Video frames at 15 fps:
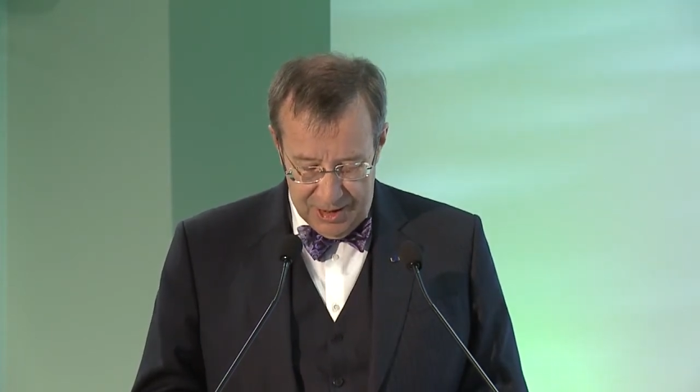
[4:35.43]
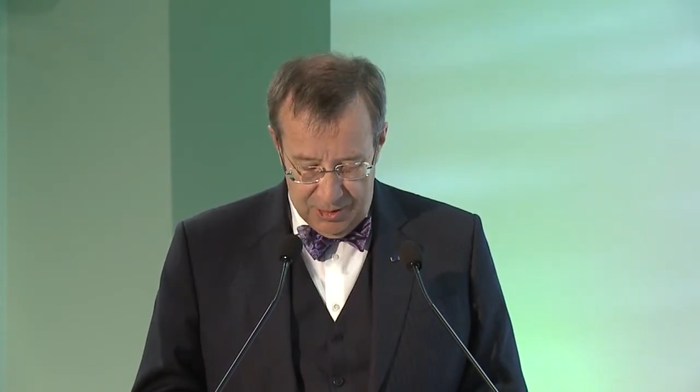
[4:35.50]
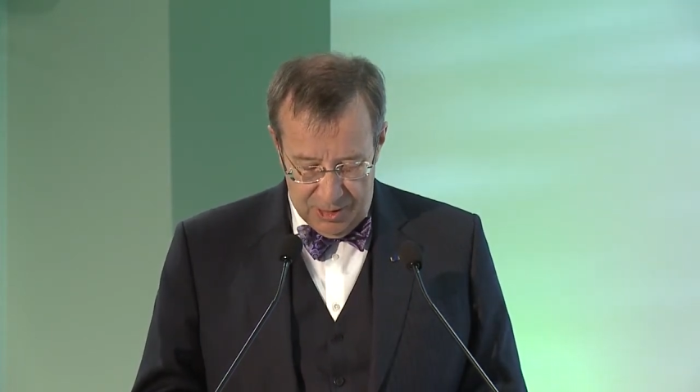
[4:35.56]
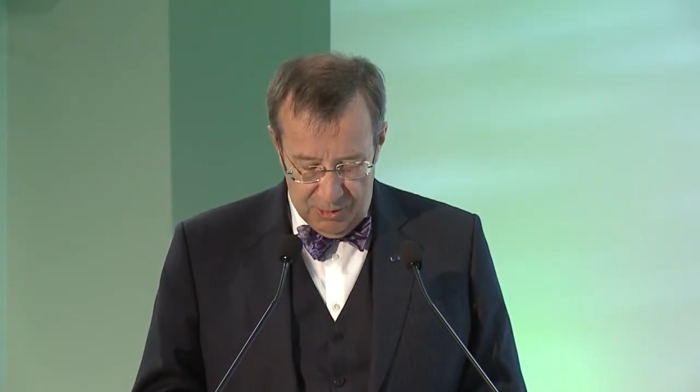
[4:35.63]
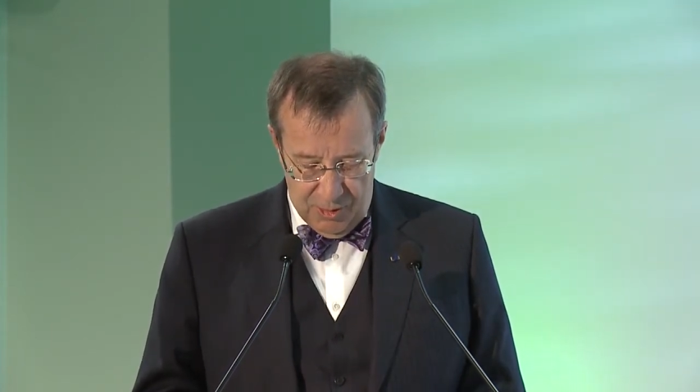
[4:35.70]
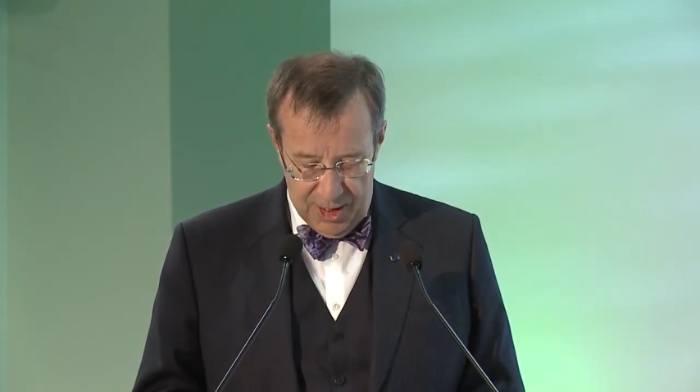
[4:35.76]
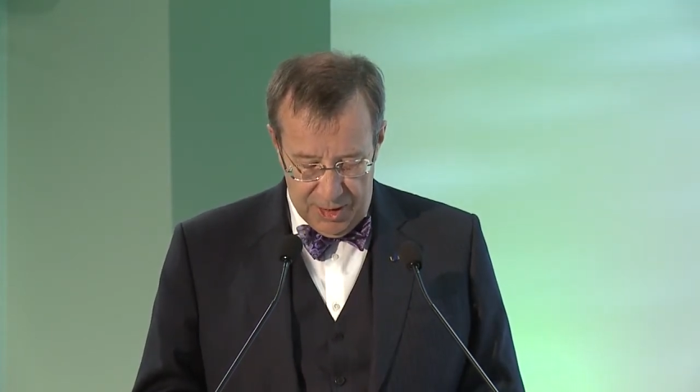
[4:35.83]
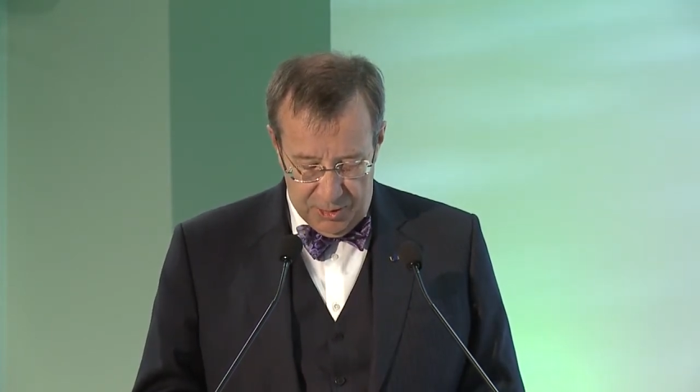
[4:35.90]

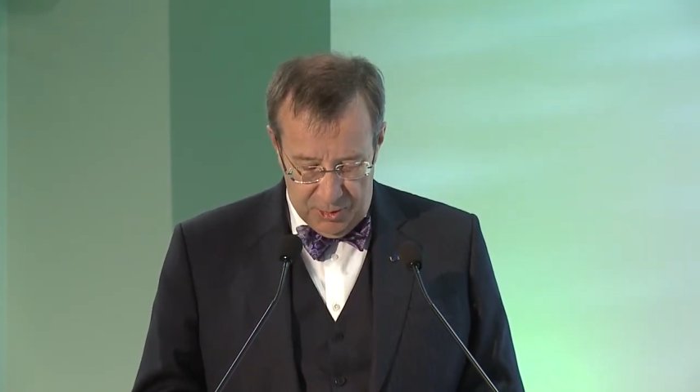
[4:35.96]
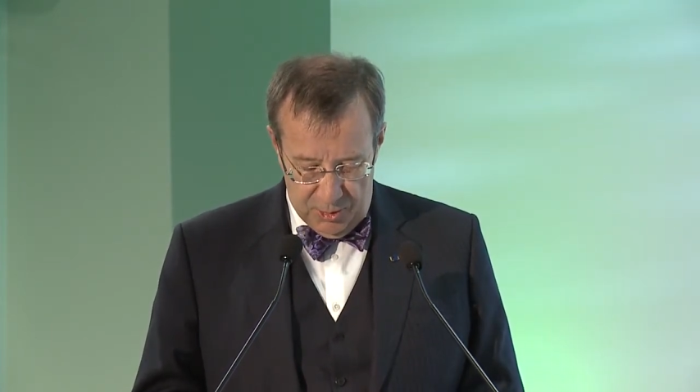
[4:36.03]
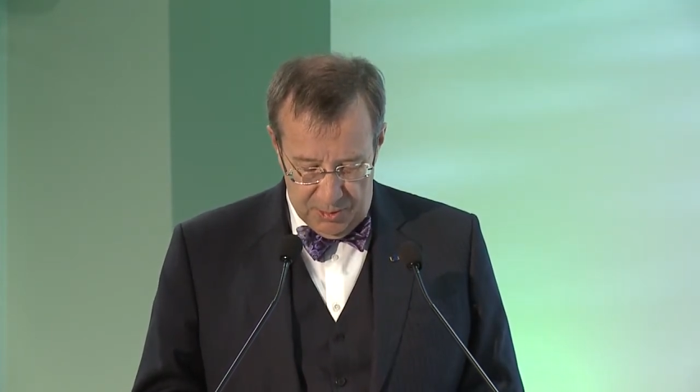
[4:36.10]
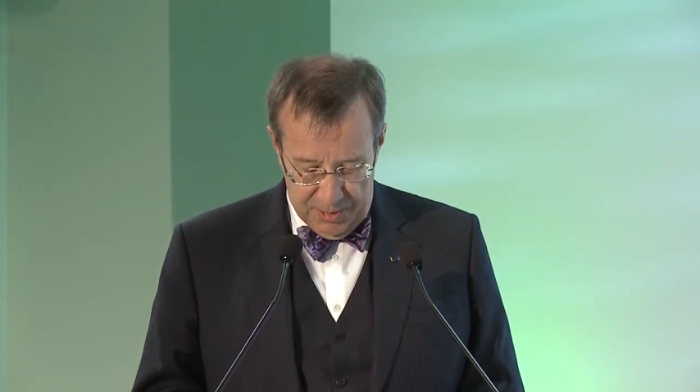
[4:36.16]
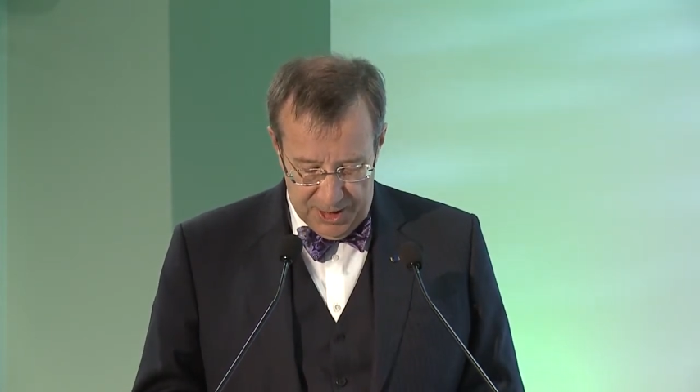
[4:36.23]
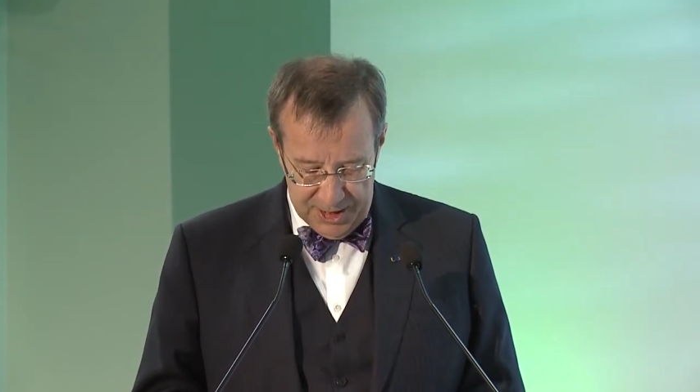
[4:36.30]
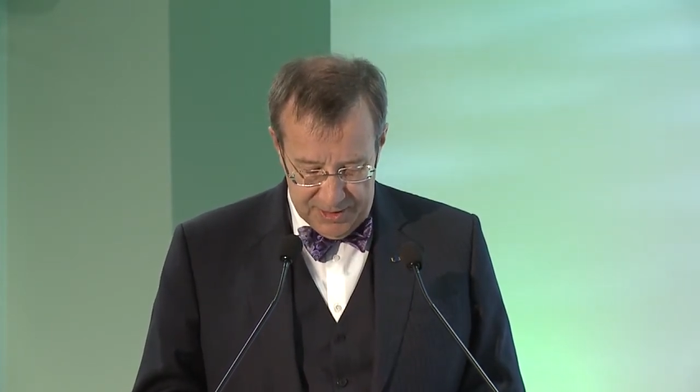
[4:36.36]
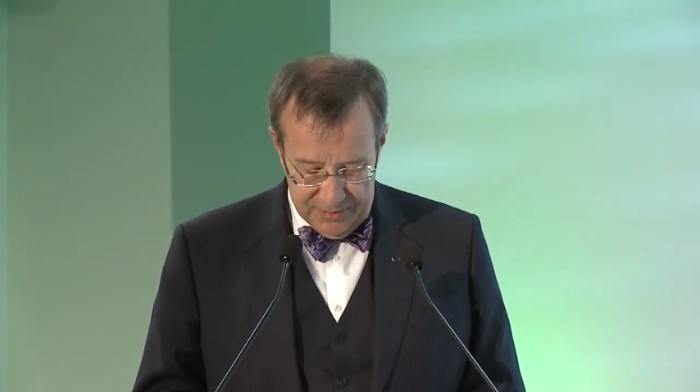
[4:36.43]
run through a
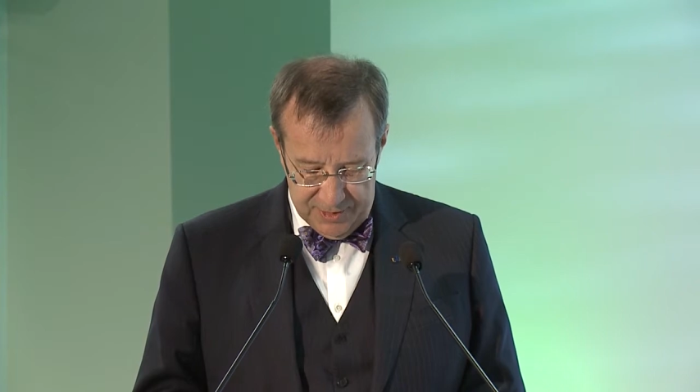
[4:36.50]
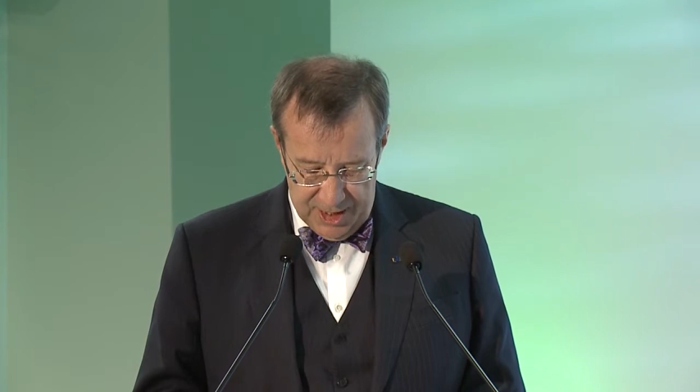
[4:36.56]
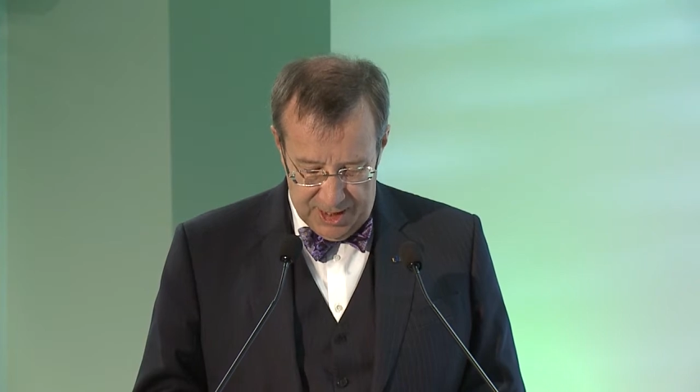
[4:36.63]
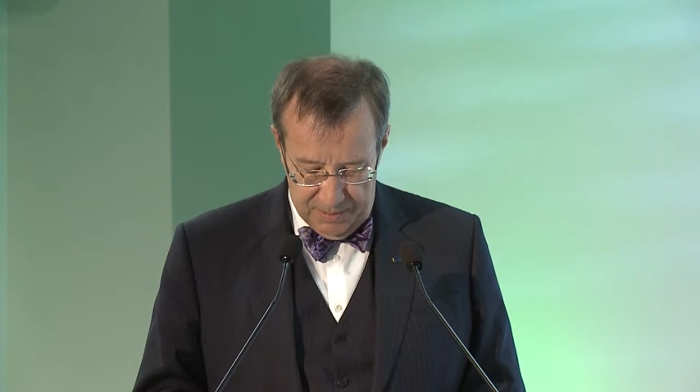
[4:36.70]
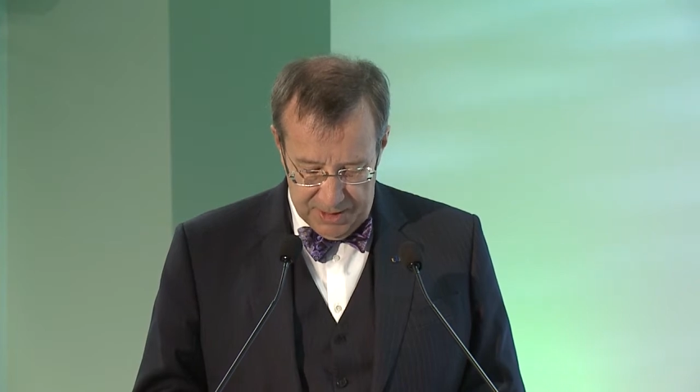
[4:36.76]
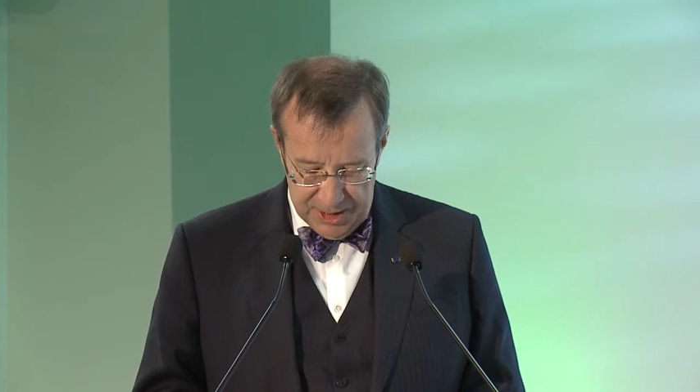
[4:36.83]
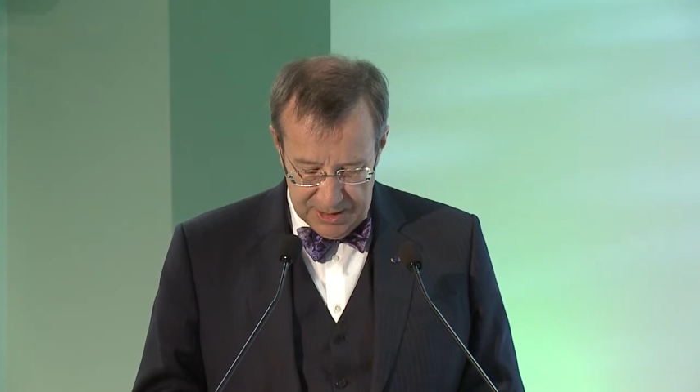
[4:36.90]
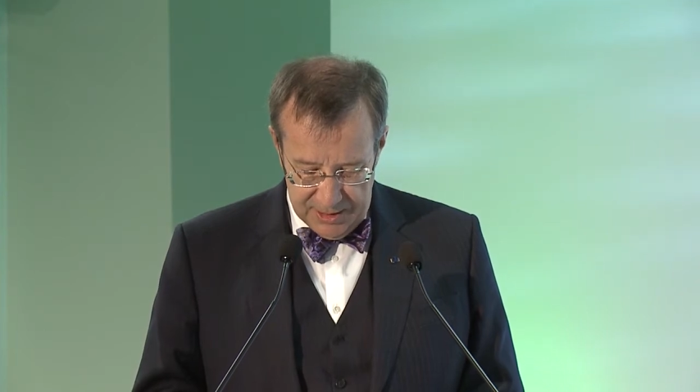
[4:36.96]
bunch of
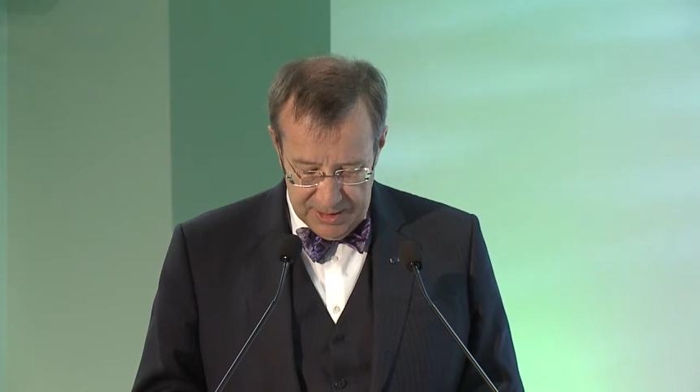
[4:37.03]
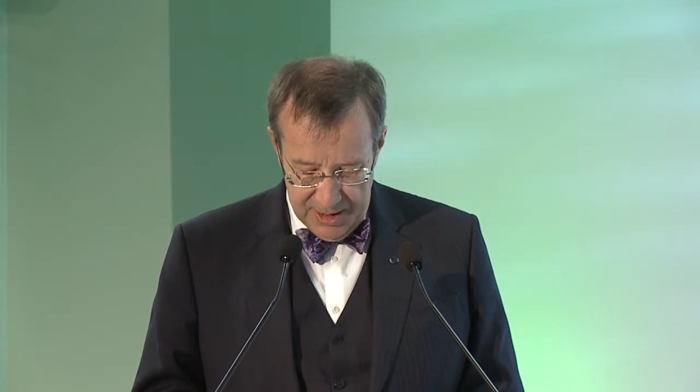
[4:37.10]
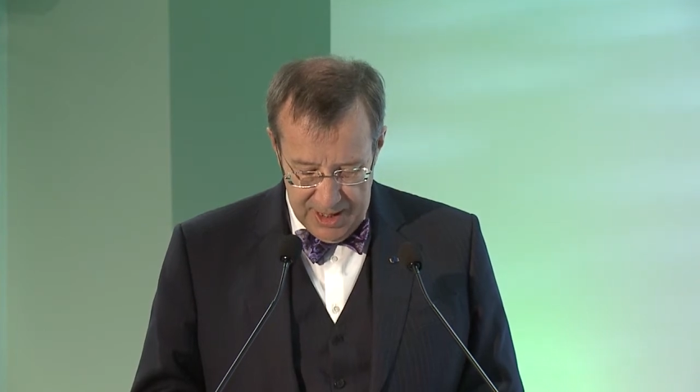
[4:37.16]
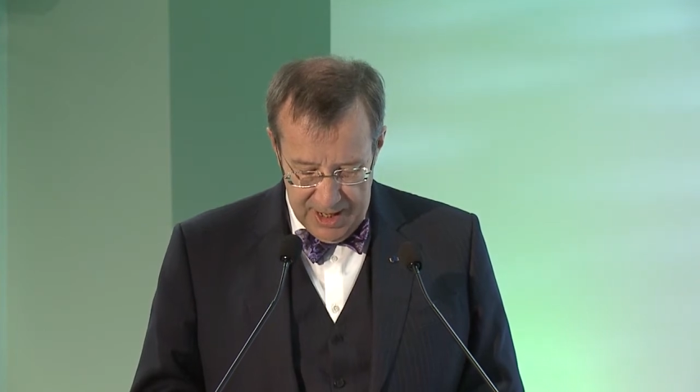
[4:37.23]
topics.